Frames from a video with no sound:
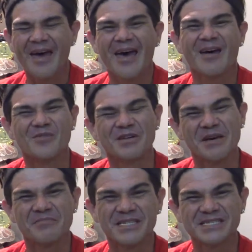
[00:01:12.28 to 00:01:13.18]
And one of
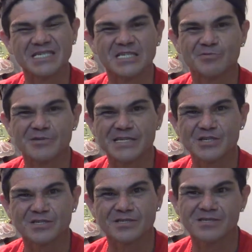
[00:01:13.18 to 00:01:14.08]
my biggest
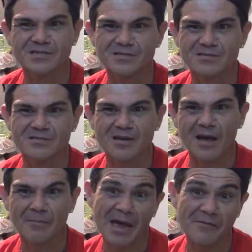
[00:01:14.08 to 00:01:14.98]
inspirations,
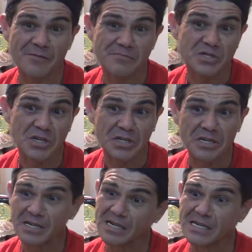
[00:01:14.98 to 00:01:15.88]
apart from
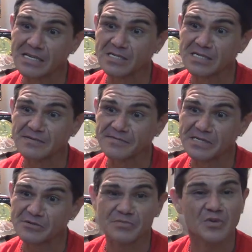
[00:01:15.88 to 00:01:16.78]
Madonna and
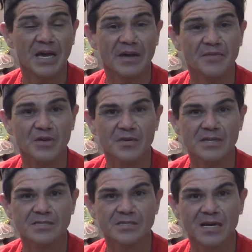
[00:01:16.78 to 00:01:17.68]
Olivia and what have you,
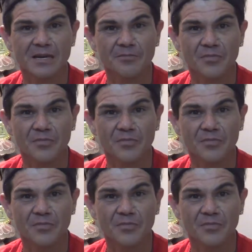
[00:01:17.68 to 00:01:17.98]
is the